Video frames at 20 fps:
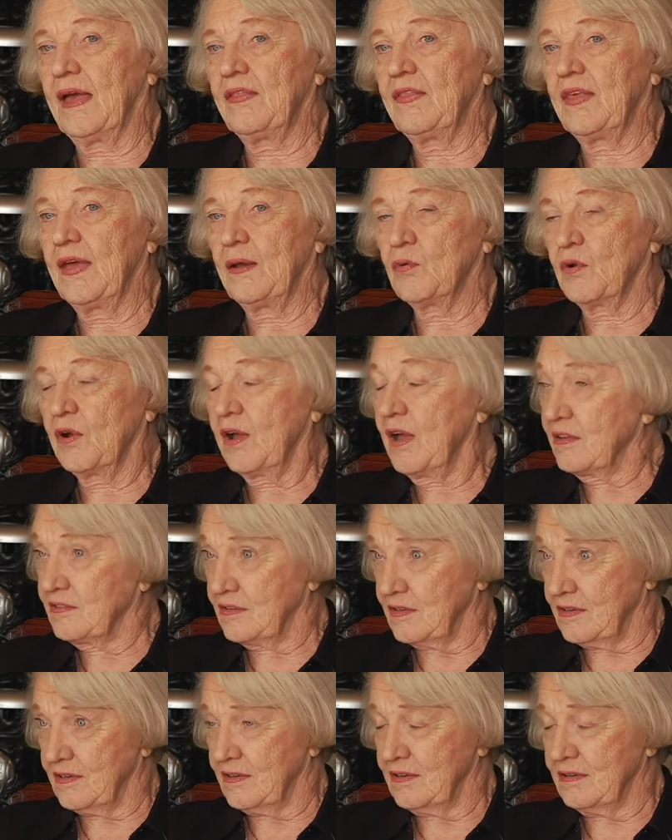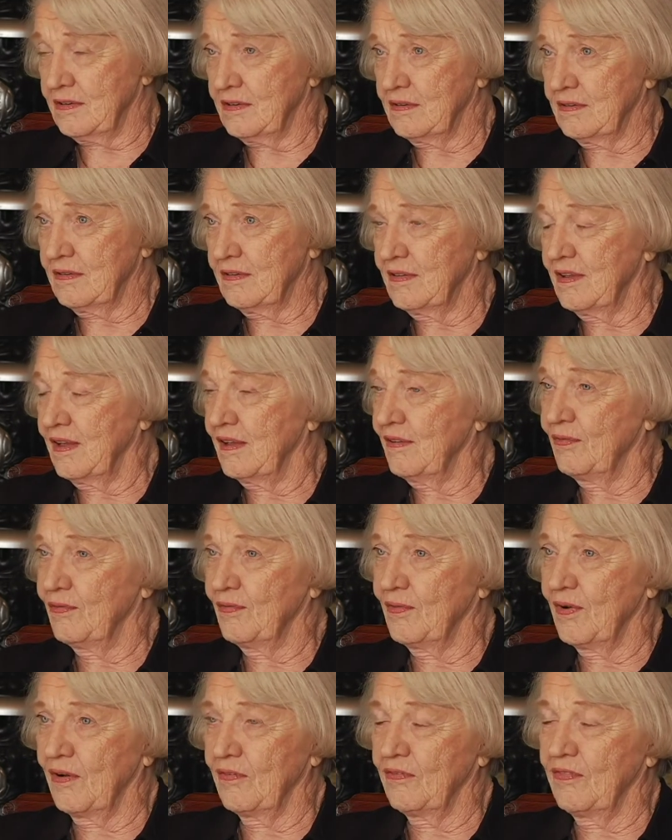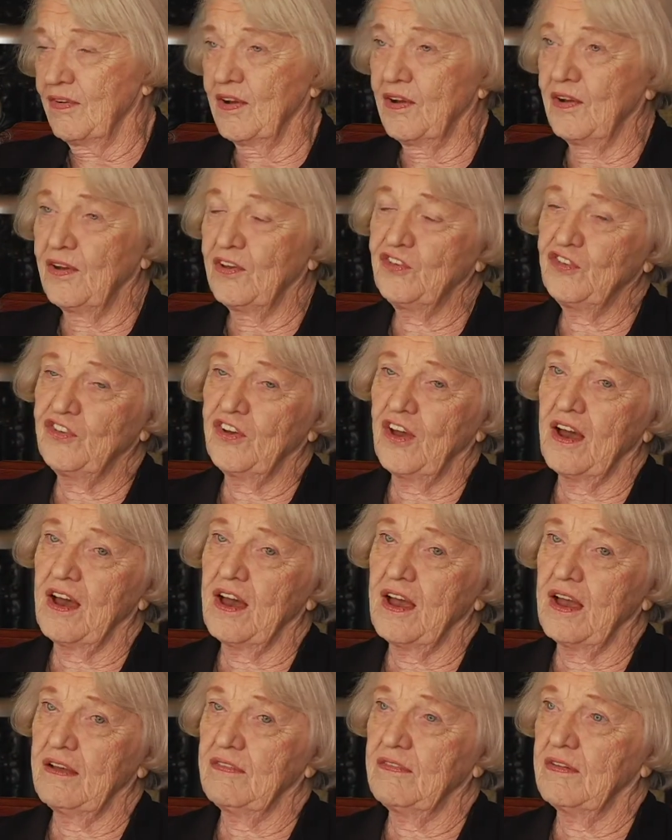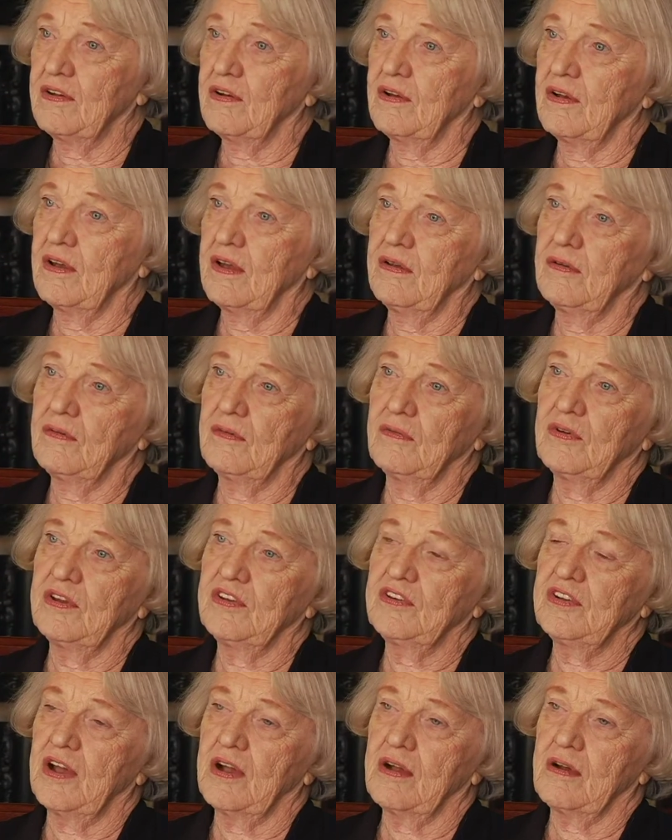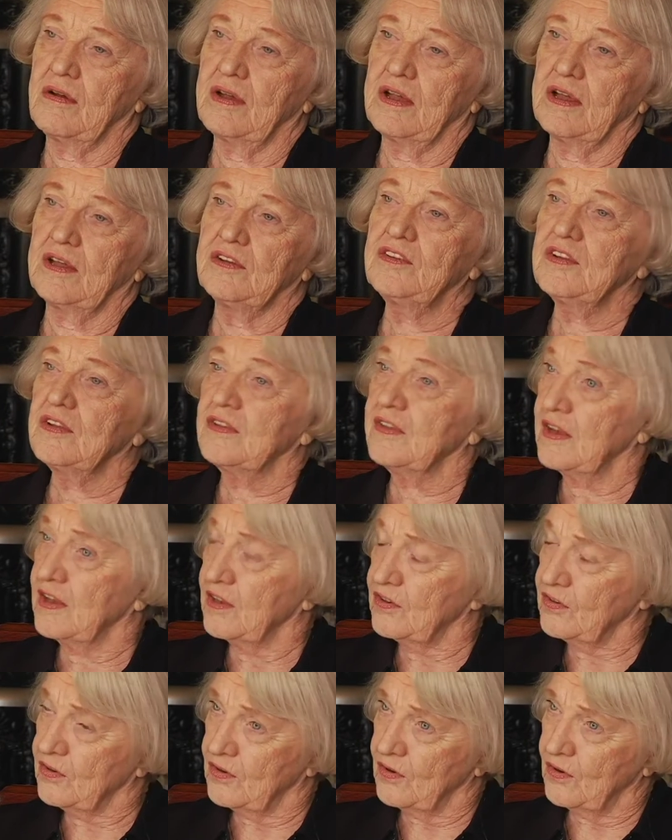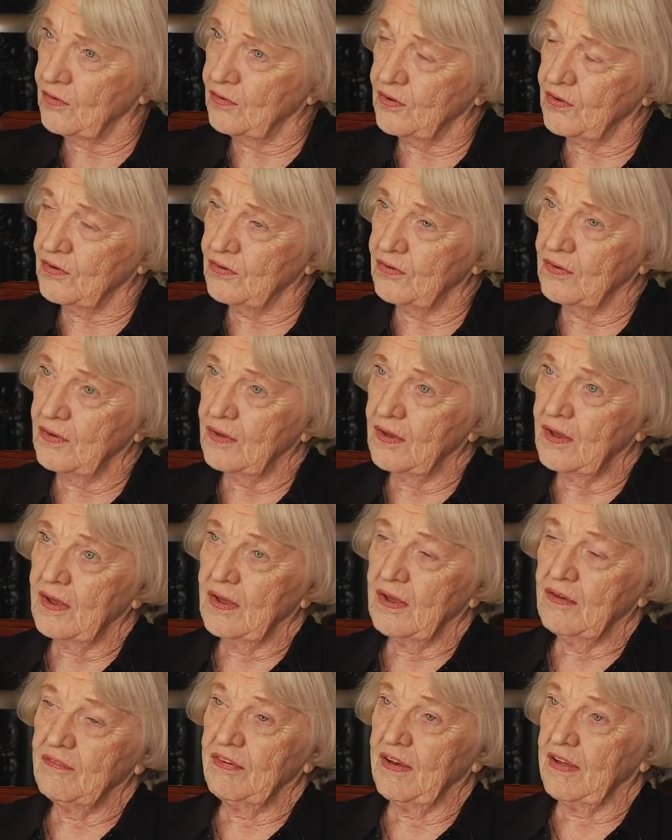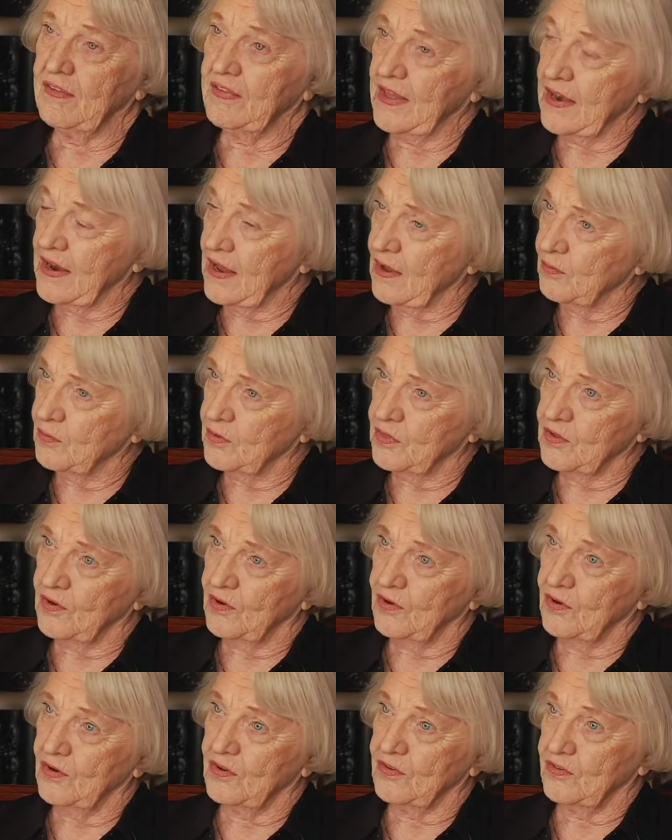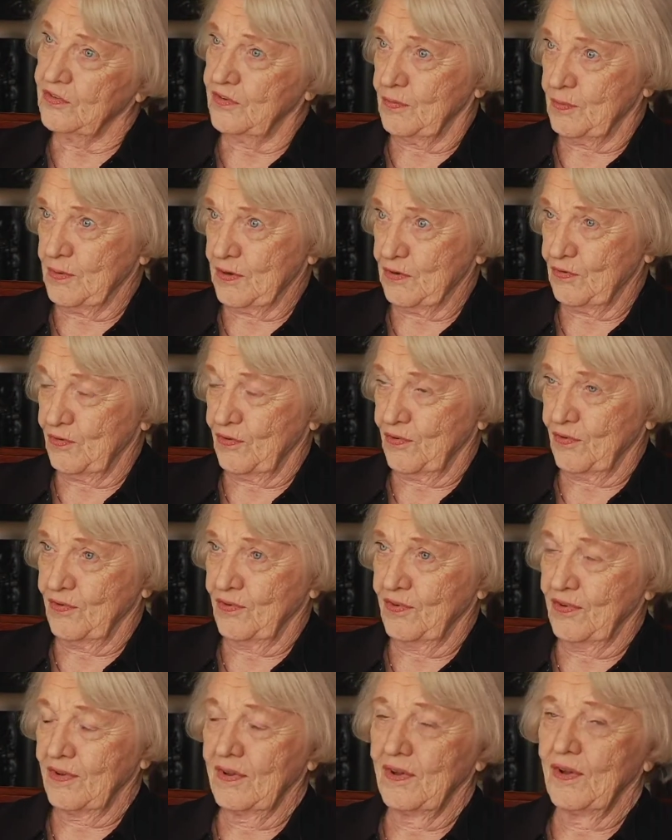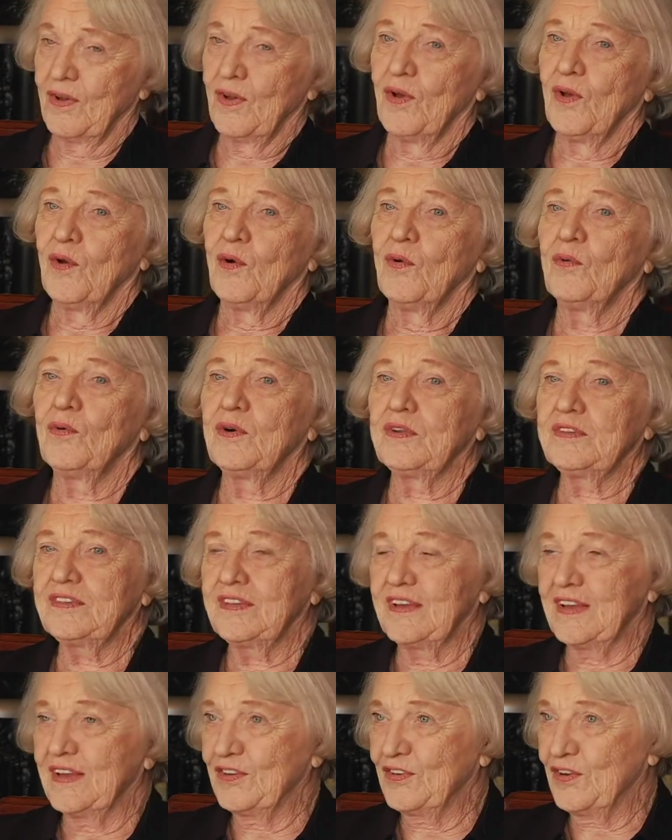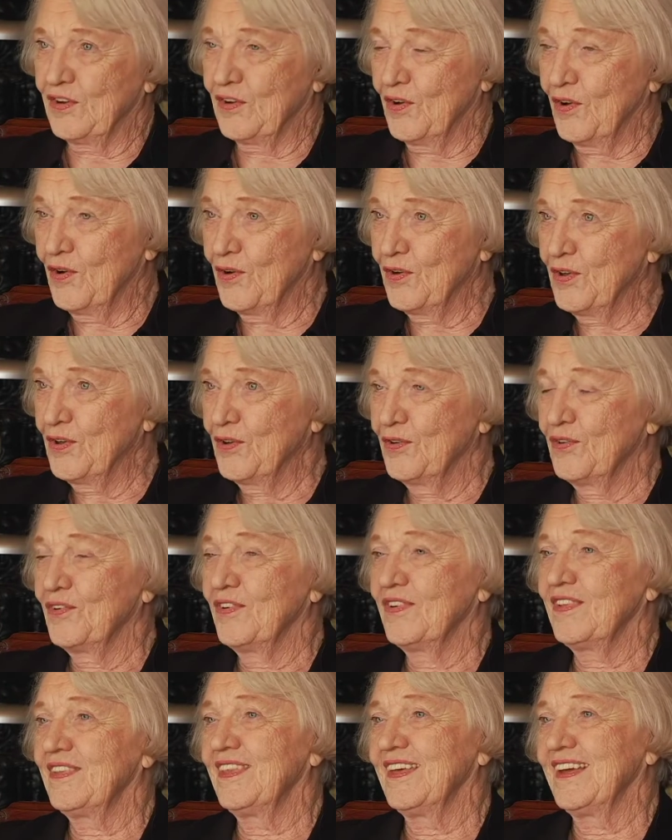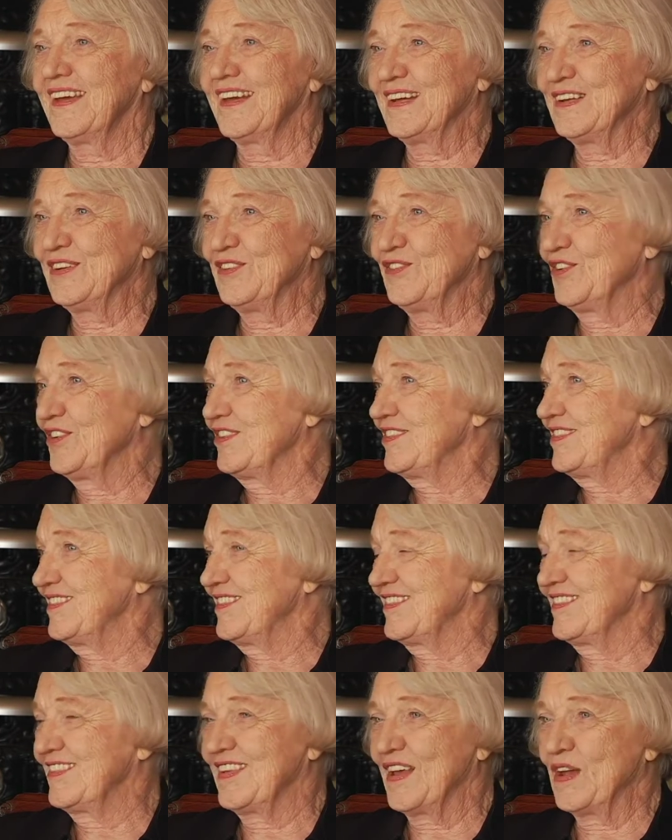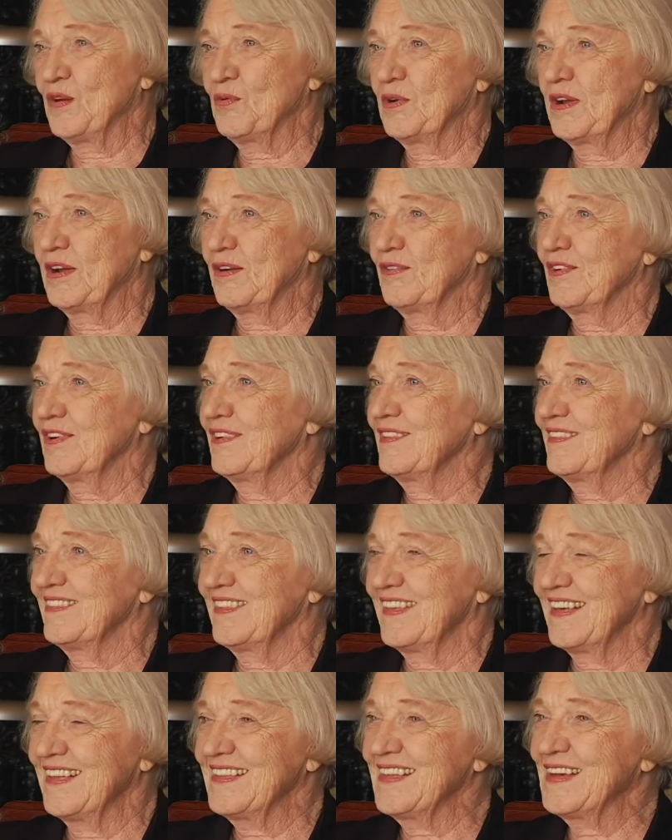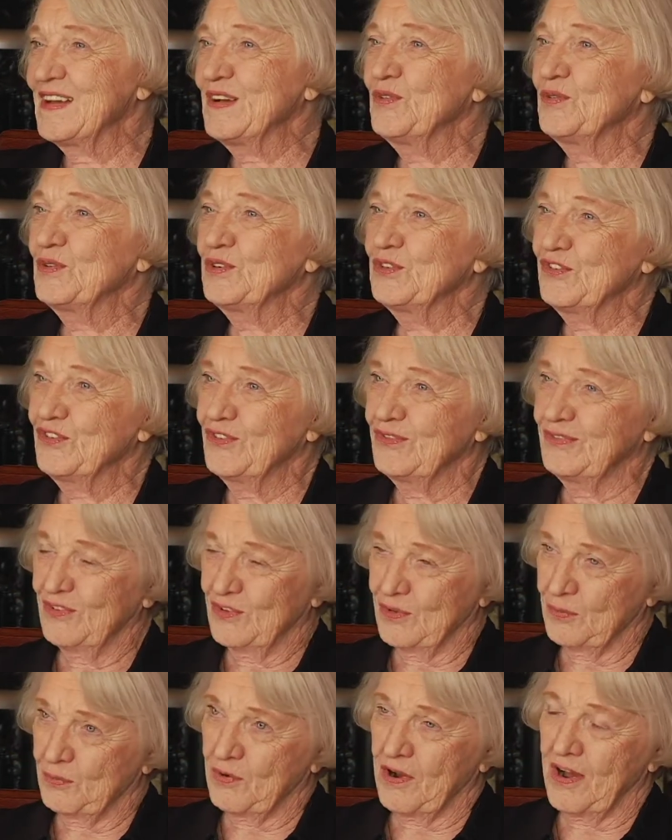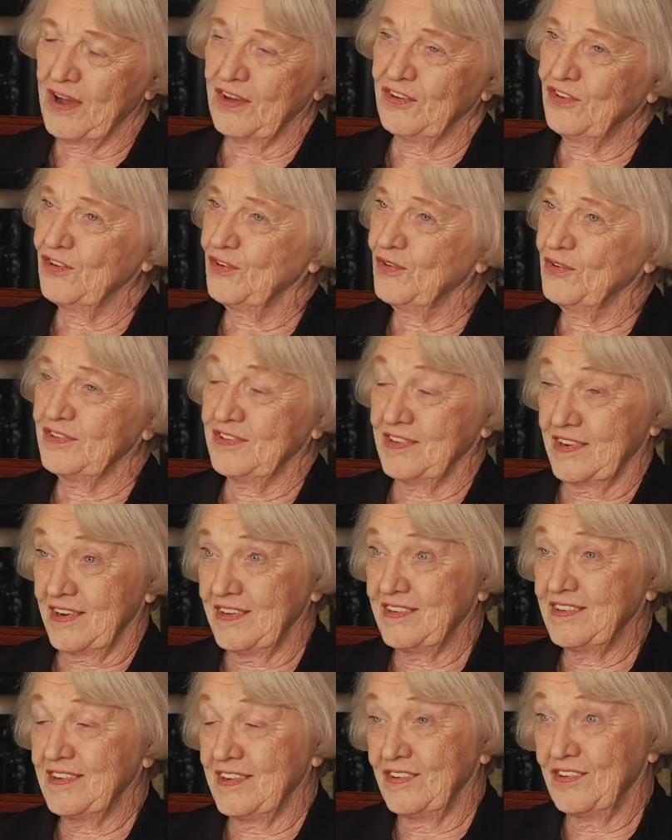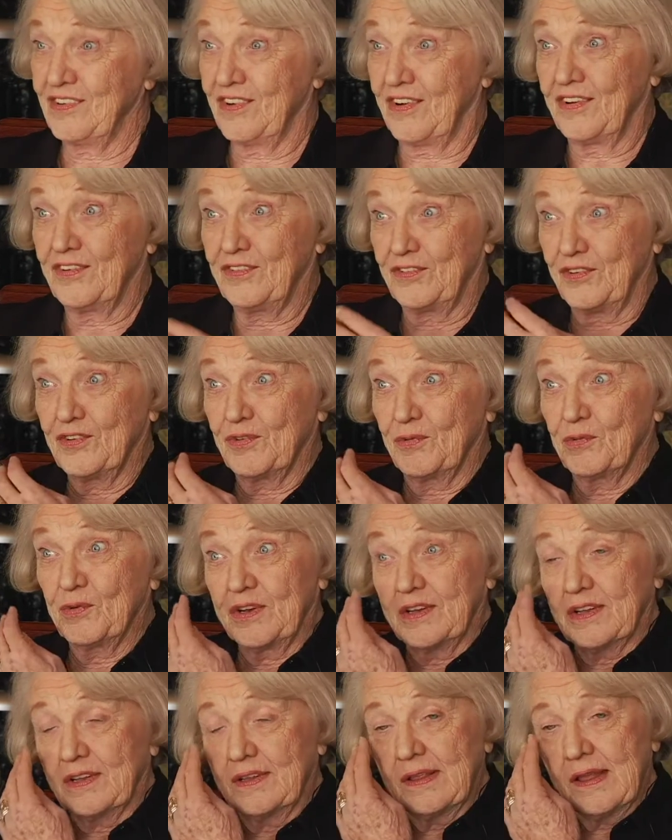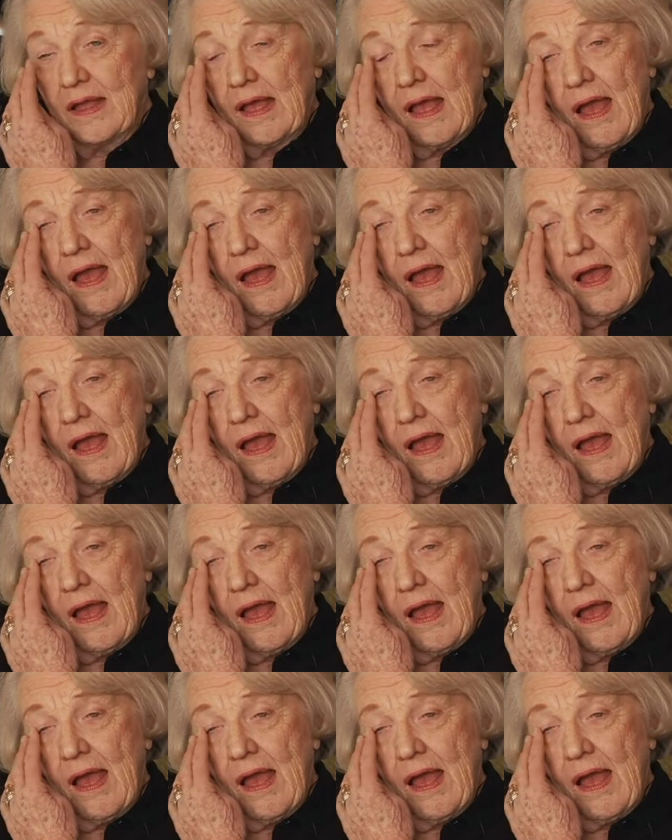they were hesitant. They are very shy, very retiring until they get to know you. Found that out with the girls to be true. Once they get to know you, they can just say whatever they think will surprise you, as any teenager will,